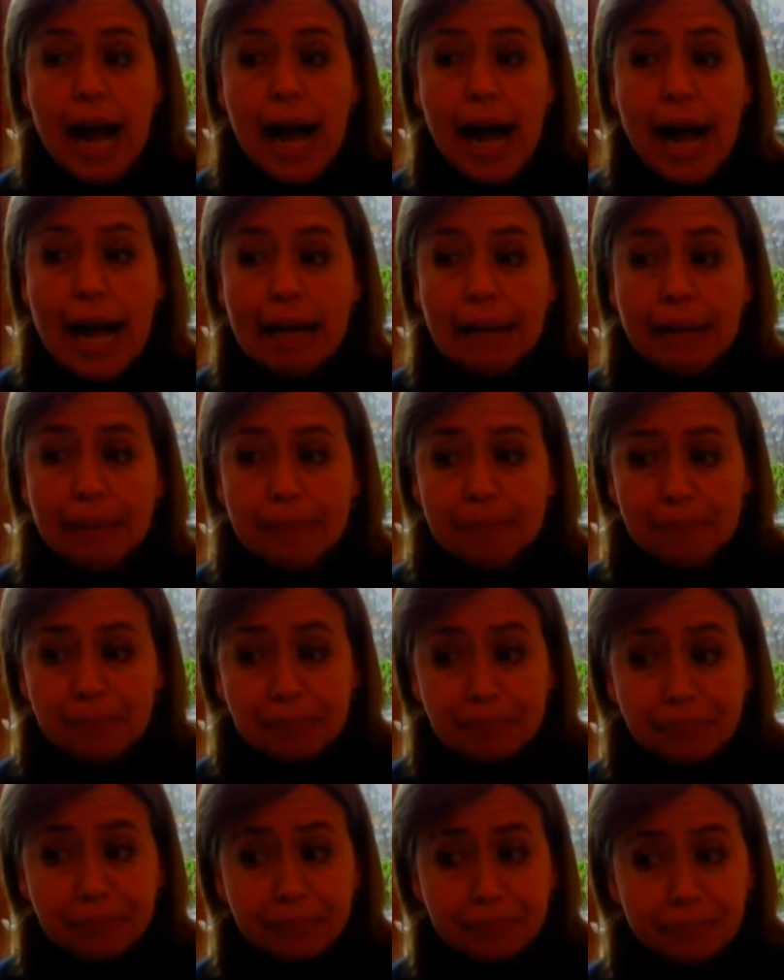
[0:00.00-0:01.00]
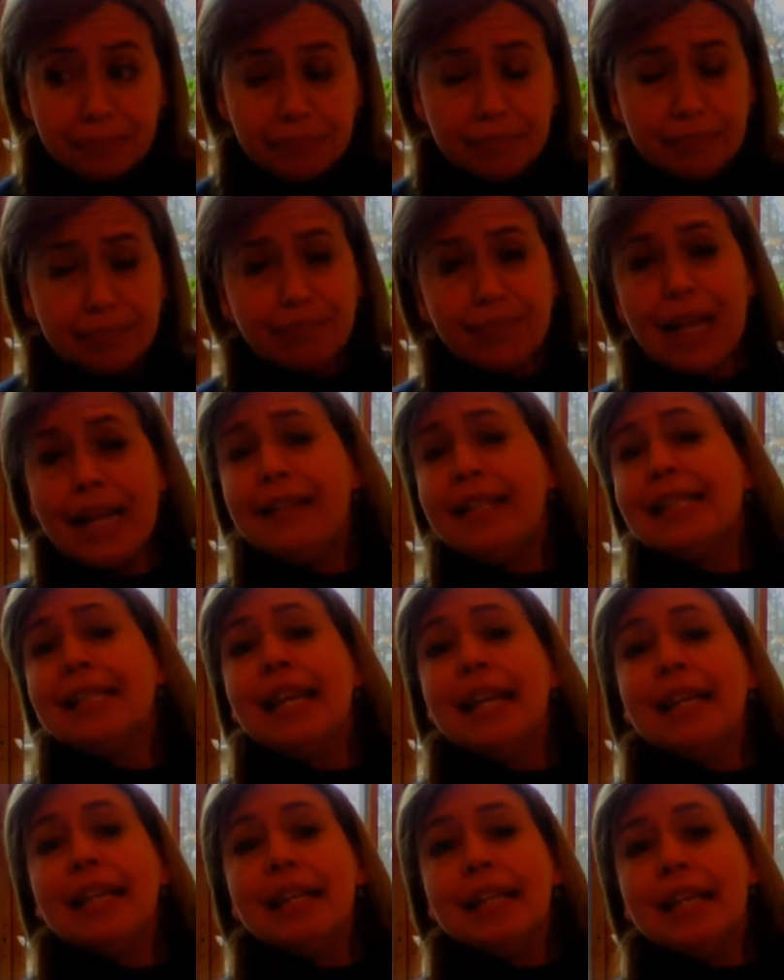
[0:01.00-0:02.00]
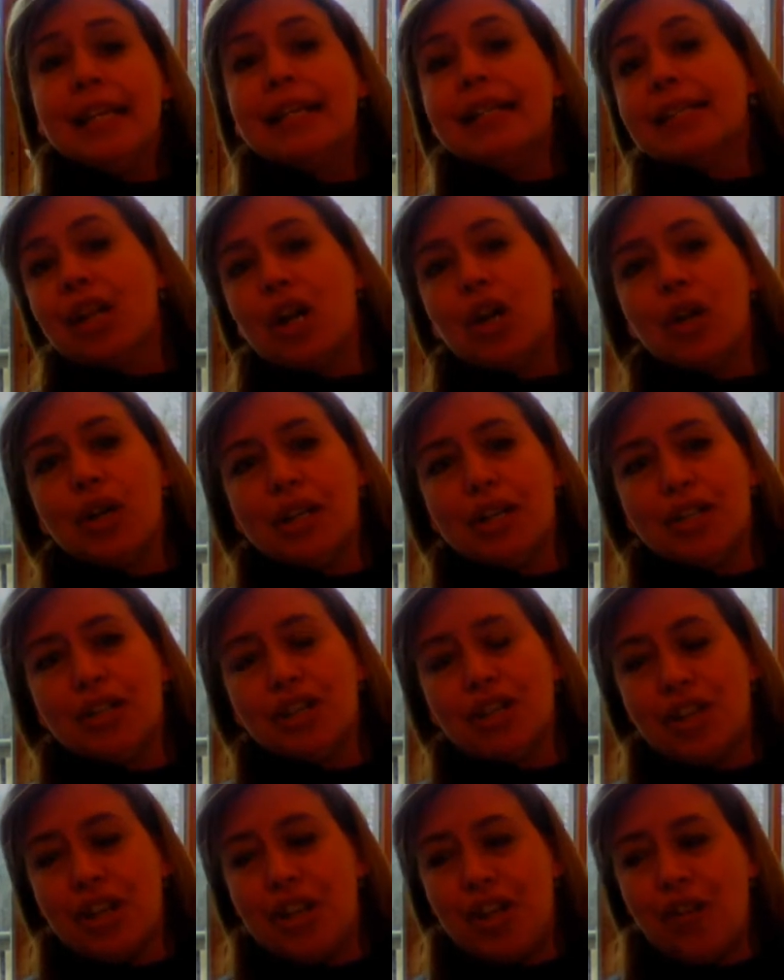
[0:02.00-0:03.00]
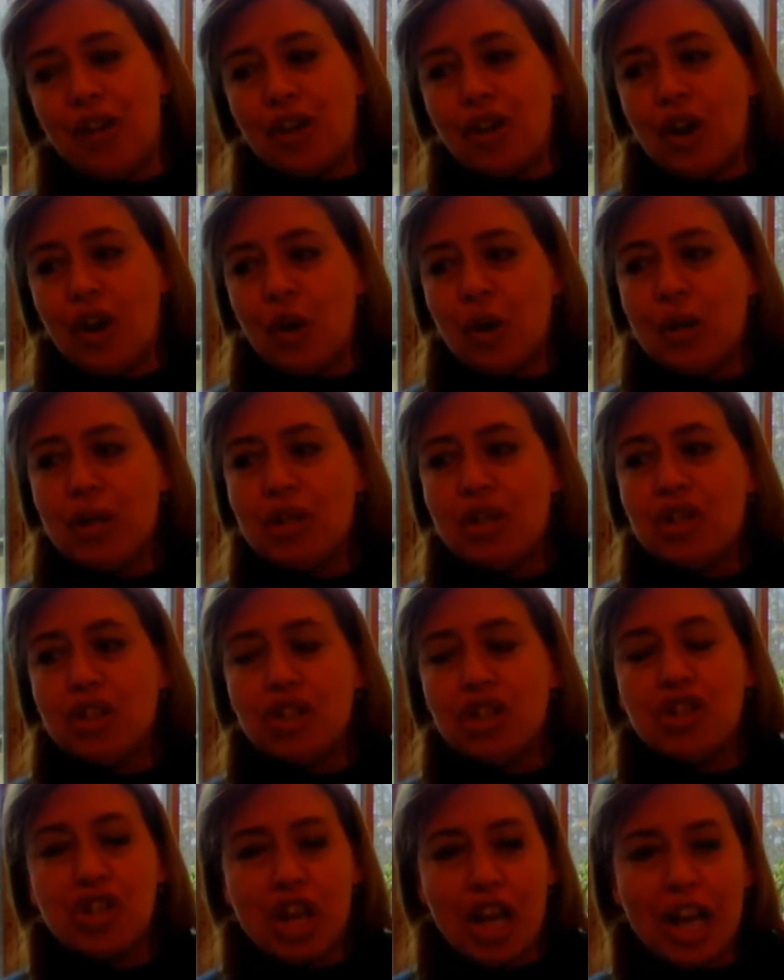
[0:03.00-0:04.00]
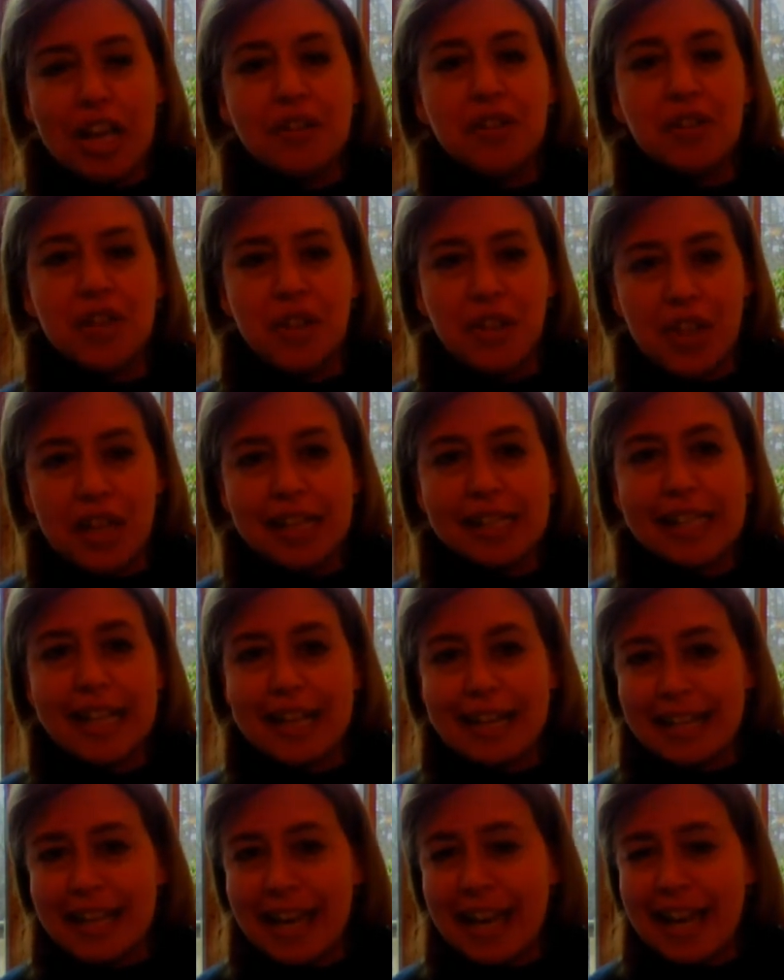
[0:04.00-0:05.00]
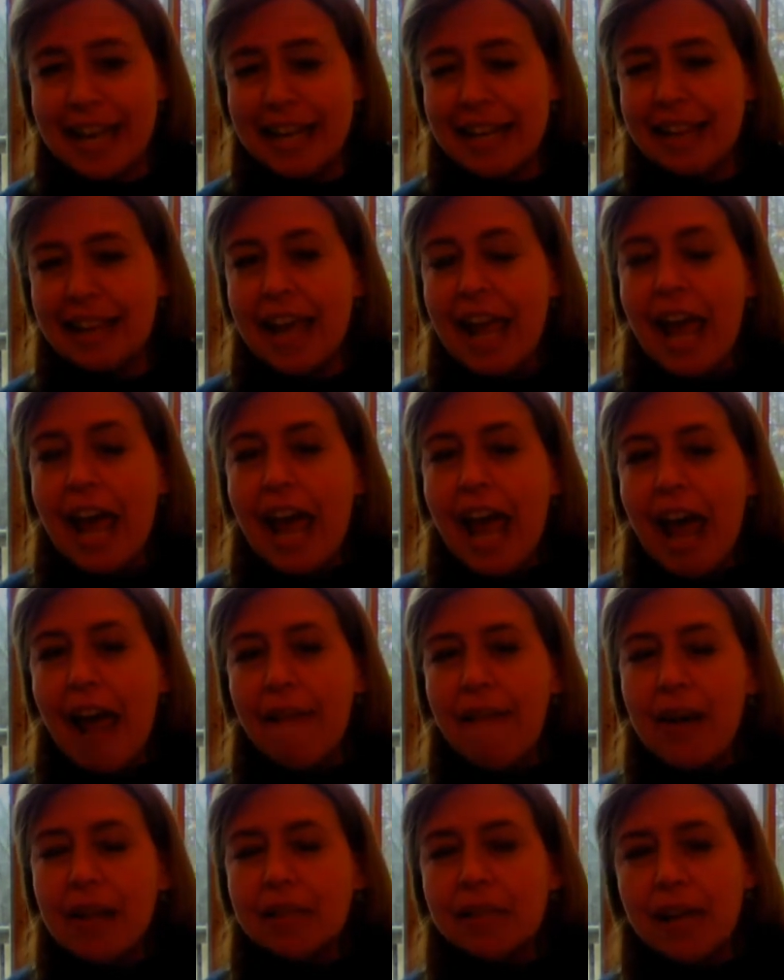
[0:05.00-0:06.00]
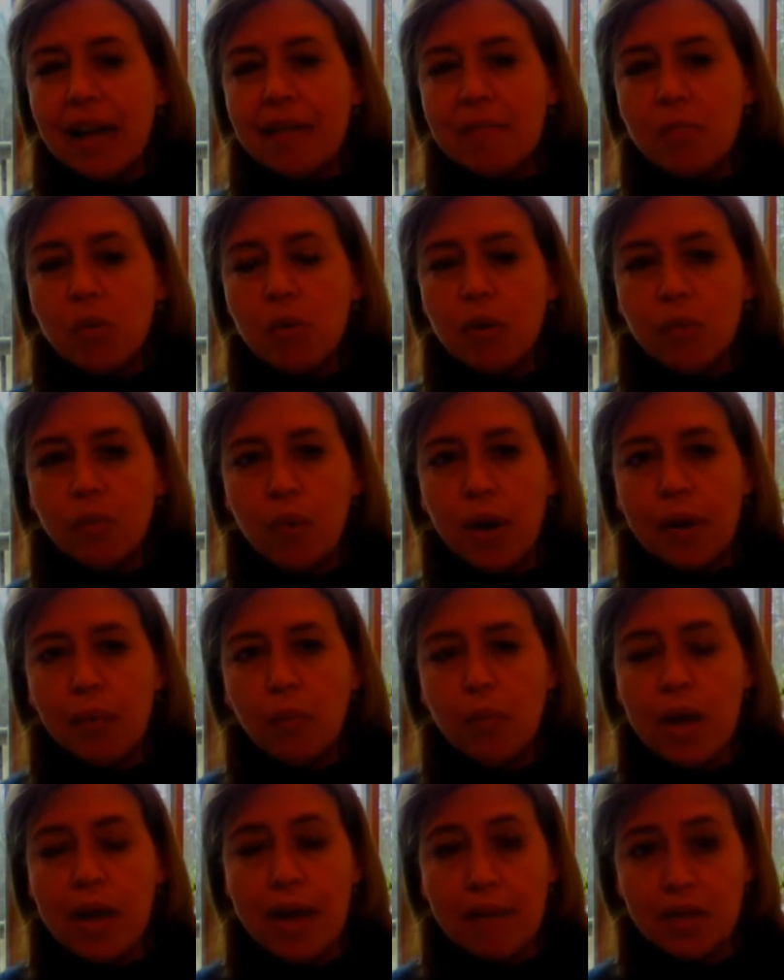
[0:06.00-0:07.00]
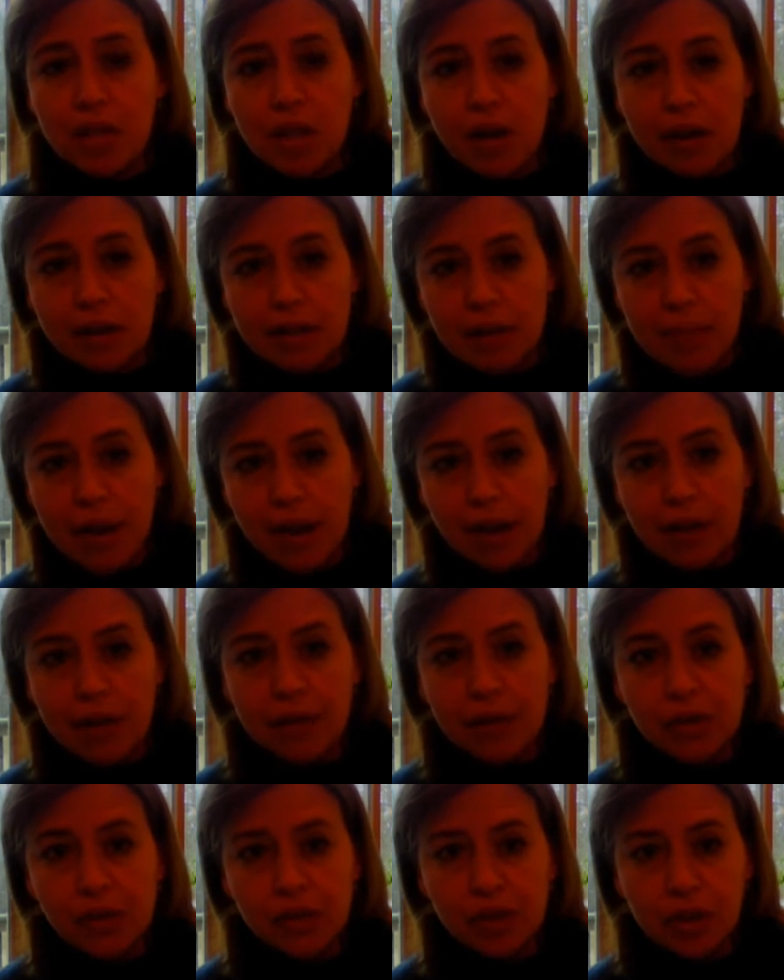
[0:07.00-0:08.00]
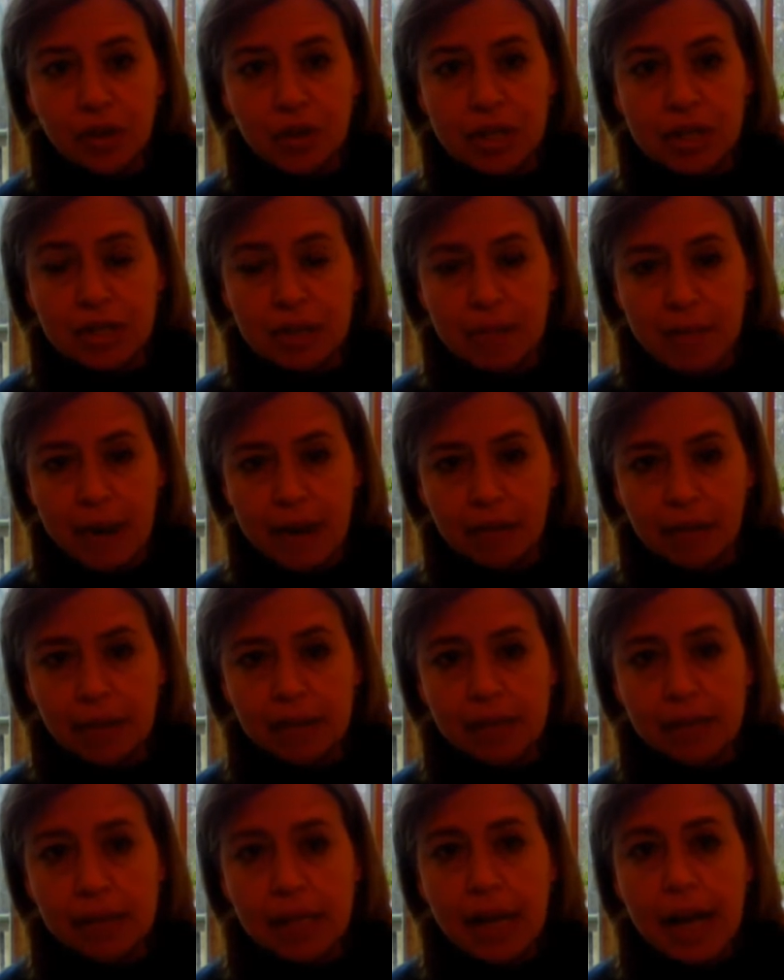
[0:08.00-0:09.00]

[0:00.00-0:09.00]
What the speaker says: The second thing is courage, the courage to change the things that I can. And that's kind of more what we have talked about in this journey to balance.